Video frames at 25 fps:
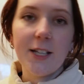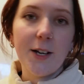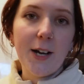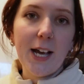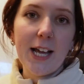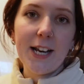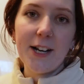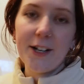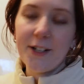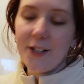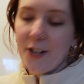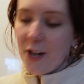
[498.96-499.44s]

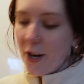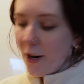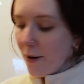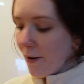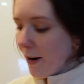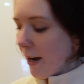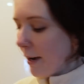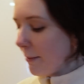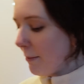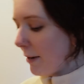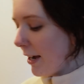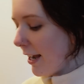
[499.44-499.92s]
I don't know,
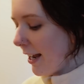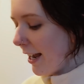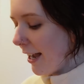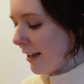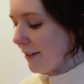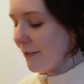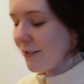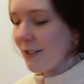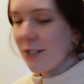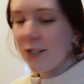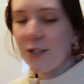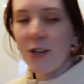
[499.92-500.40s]
I might
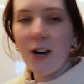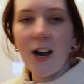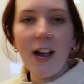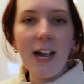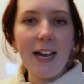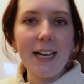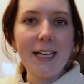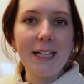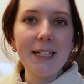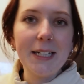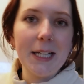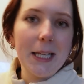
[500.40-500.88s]
have to
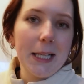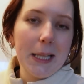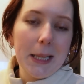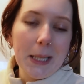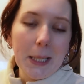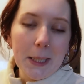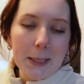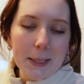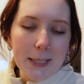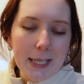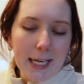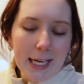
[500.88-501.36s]
try and
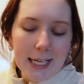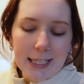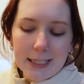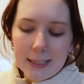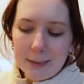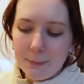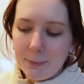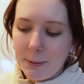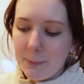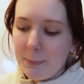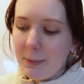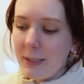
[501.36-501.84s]
locate
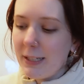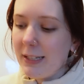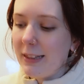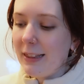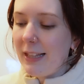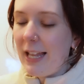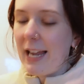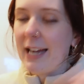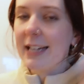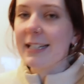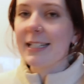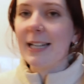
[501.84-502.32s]
them a bit
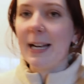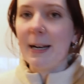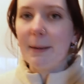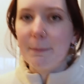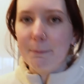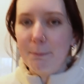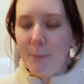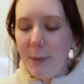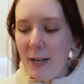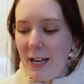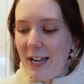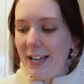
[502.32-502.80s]

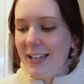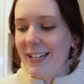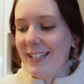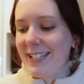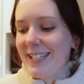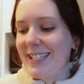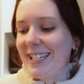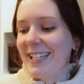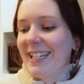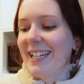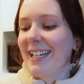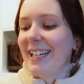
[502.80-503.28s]
later,
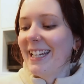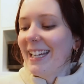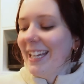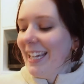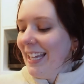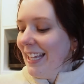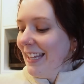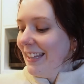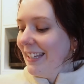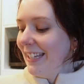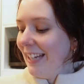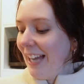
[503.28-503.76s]
but
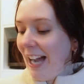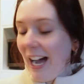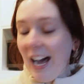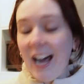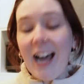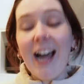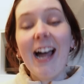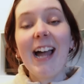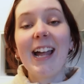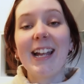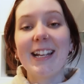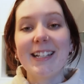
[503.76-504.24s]
the
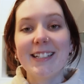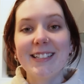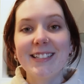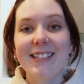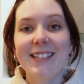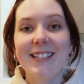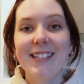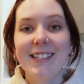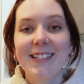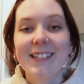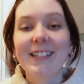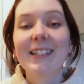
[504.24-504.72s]

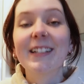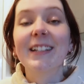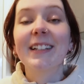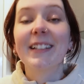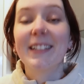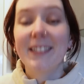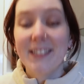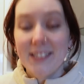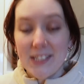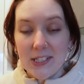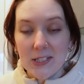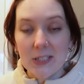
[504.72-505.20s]
eyes,
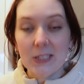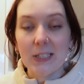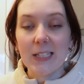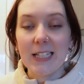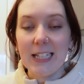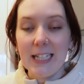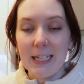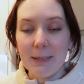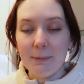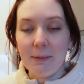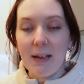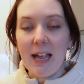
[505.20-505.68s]

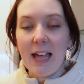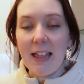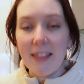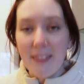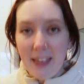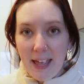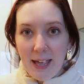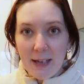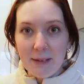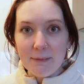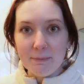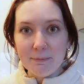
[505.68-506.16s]
talking about
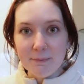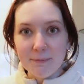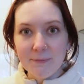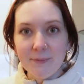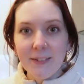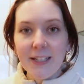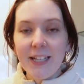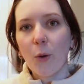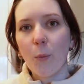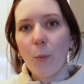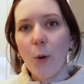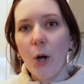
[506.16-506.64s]
them,
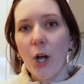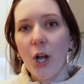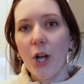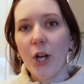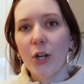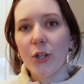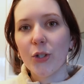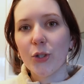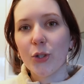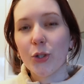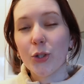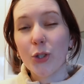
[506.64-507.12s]

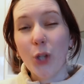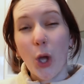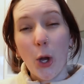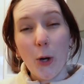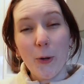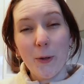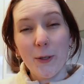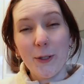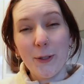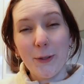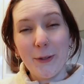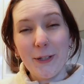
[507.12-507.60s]
were
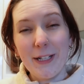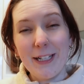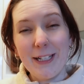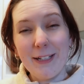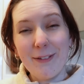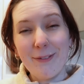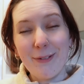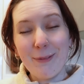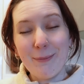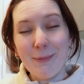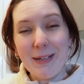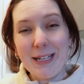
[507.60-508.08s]
so
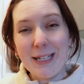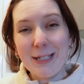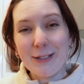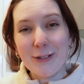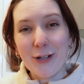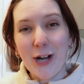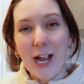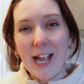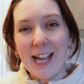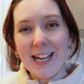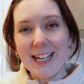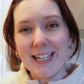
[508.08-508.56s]
annoying for me to
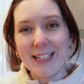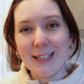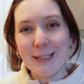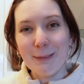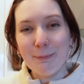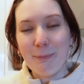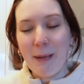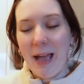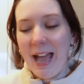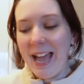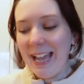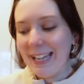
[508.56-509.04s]
try and get the
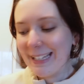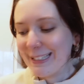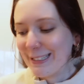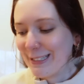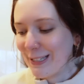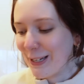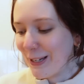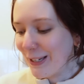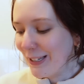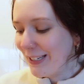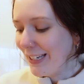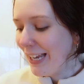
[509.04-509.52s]
backs
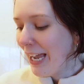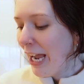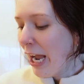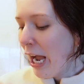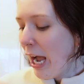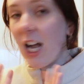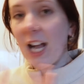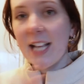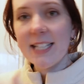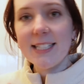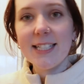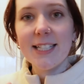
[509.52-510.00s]
on.
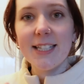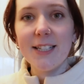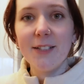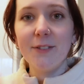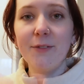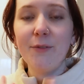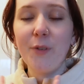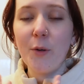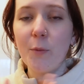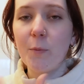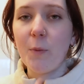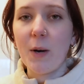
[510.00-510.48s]
I did
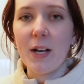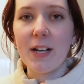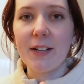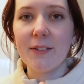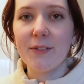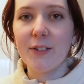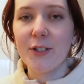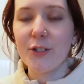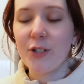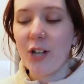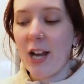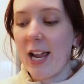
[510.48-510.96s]
them for one
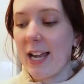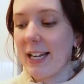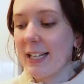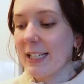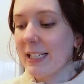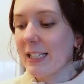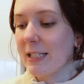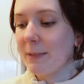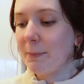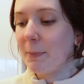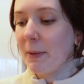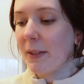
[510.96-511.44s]
of the
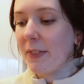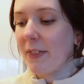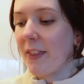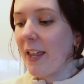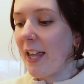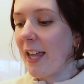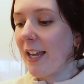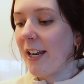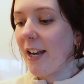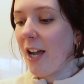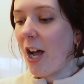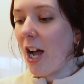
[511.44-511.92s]
dragons, but
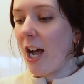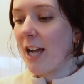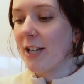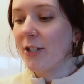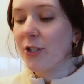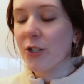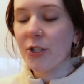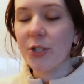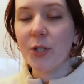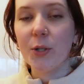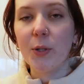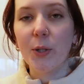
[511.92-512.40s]
then I
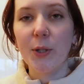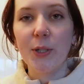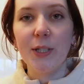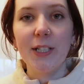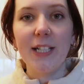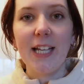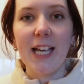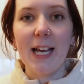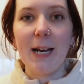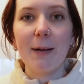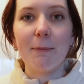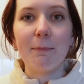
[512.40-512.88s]
just
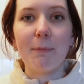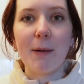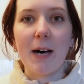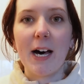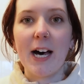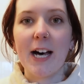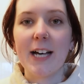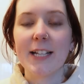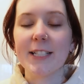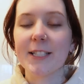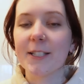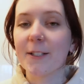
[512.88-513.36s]
couldn't get it
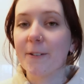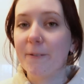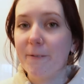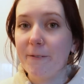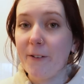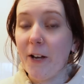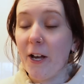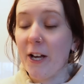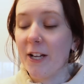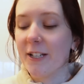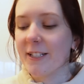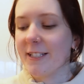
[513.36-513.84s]
past the
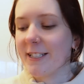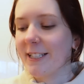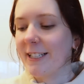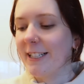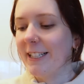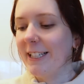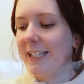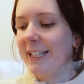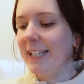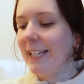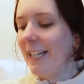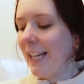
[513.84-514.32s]
first
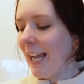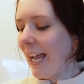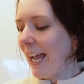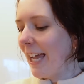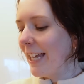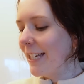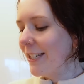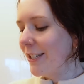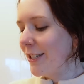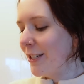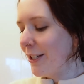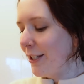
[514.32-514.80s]
click,
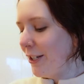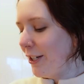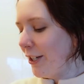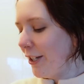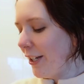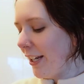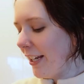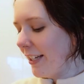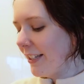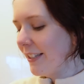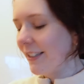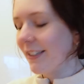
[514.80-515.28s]
and you
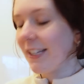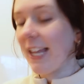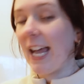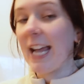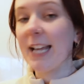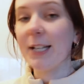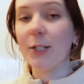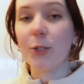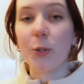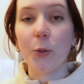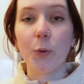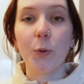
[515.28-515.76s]
needed
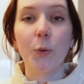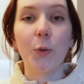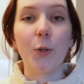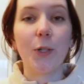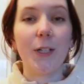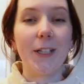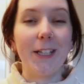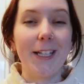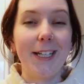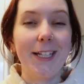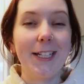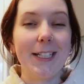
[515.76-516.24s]
like 2
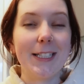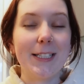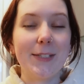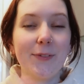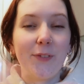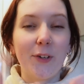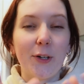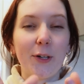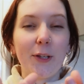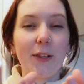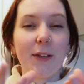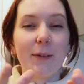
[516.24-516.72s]
clicks
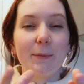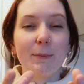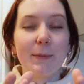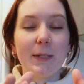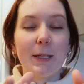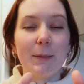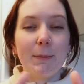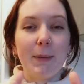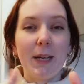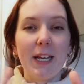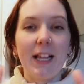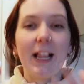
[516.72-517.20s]
for them
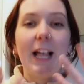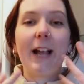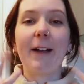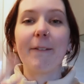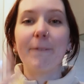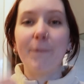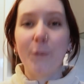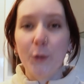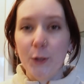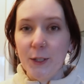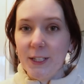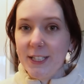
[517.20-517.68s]
to be
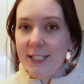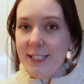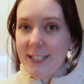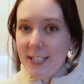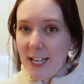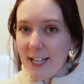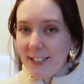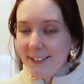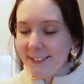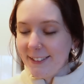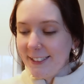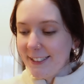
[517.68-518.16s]
like fully
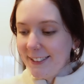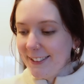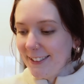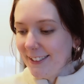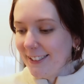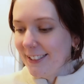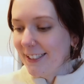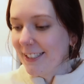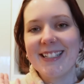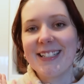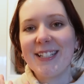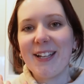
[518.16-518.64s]

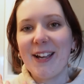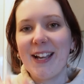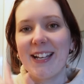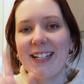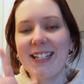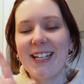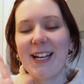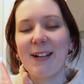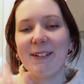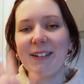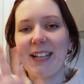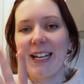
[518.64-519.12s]
sunken. So I
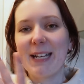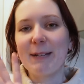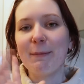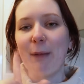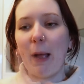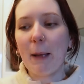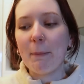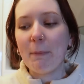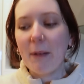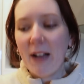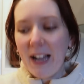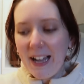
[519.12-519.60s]
ended up getting
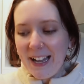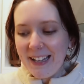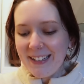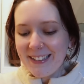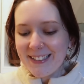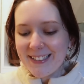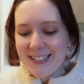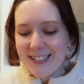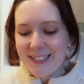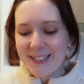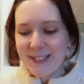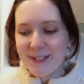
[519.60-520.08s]
my
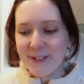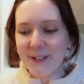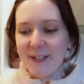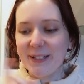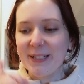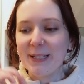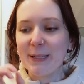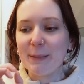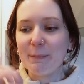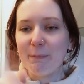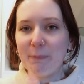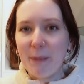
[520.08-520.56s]
partner to do
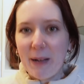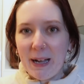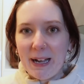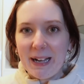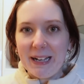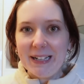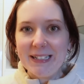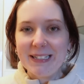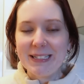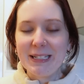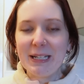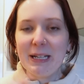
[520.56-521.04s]
it,
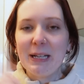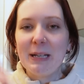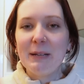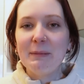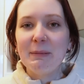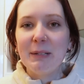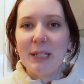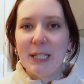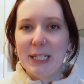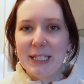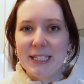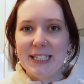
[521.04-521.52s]
but
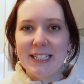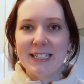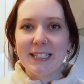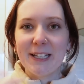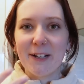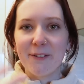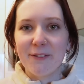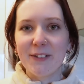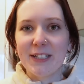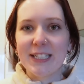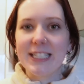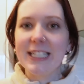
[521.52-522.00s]
because he's
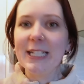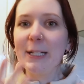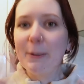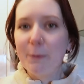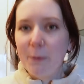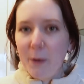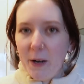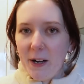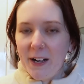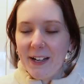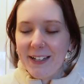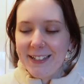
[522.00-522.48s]
obviously
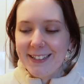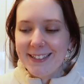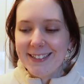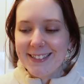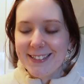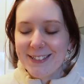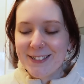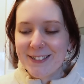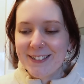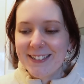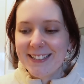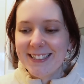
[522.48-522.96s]

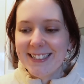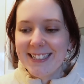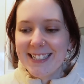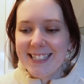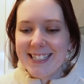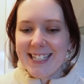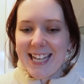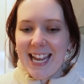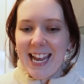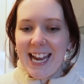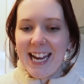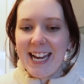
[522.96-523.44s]
working during the
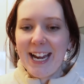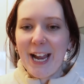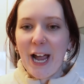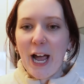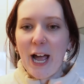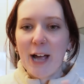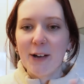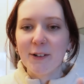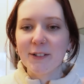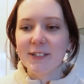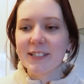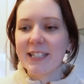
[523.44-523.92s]
day,
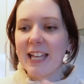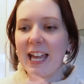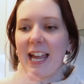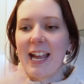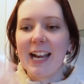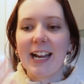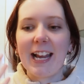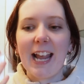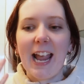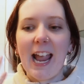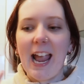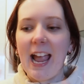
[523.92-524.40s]
I was
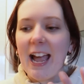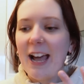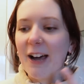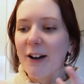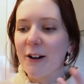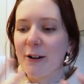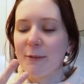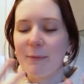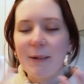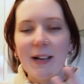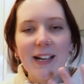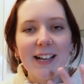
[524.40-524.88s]
like,
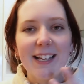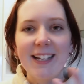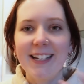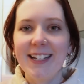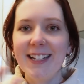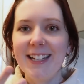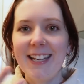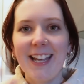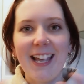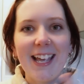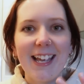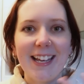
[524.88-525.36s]
how am I
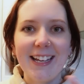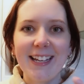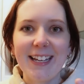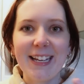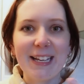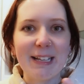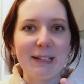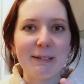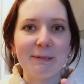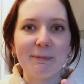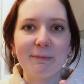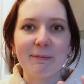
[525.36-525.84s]
gonna get
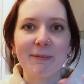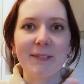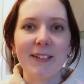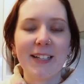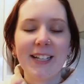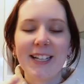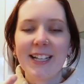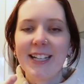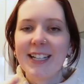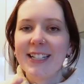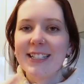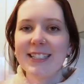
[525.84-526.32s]
him
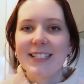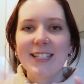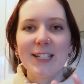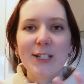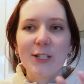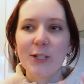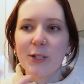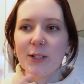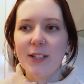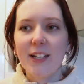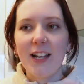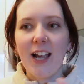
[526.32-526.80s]
to
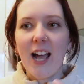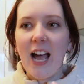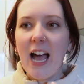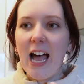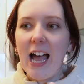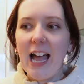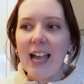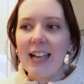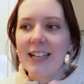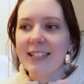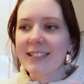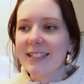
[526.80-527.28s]
do the
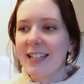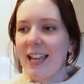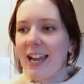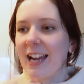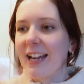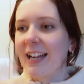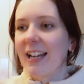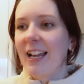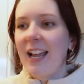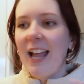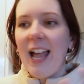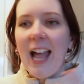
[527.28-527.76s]
eyes
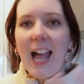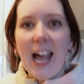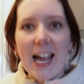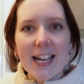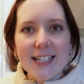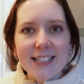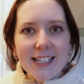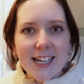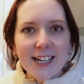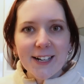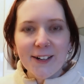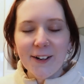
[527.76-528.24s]
like
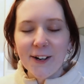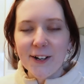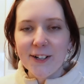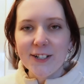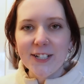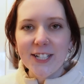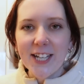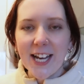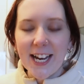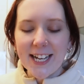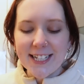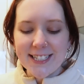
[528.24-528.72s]
as I
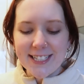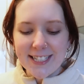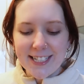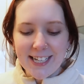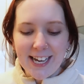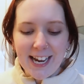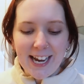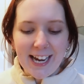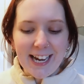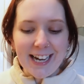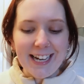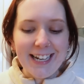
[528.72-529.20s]
crochet
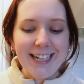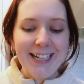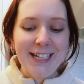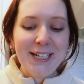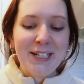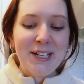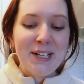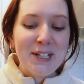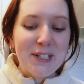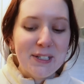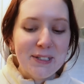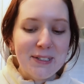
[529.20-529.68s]
today?
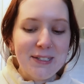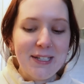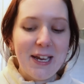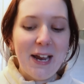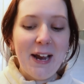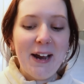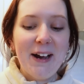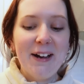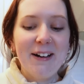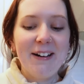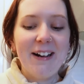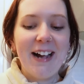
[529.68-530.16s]
So
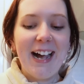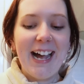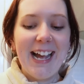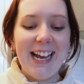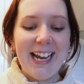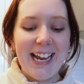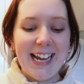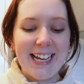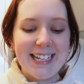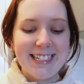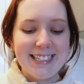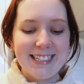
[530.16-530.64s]

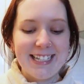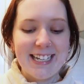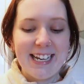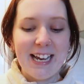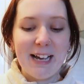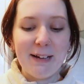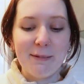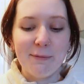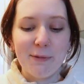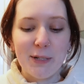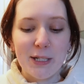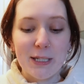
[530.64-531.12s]
I ended
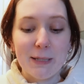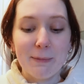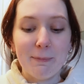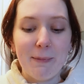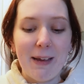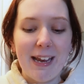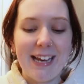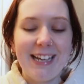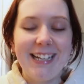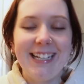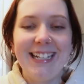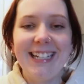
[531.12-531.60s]
up just
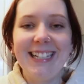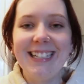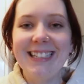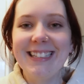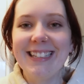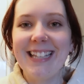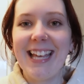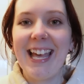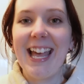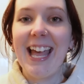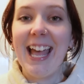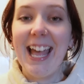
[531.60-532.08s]

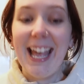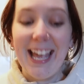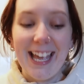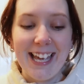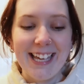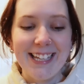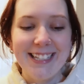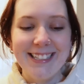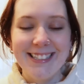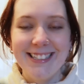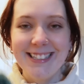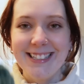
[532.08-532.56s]
making the
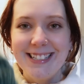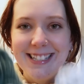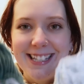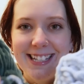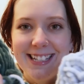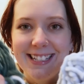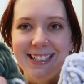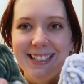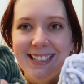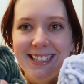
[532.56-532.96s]
heads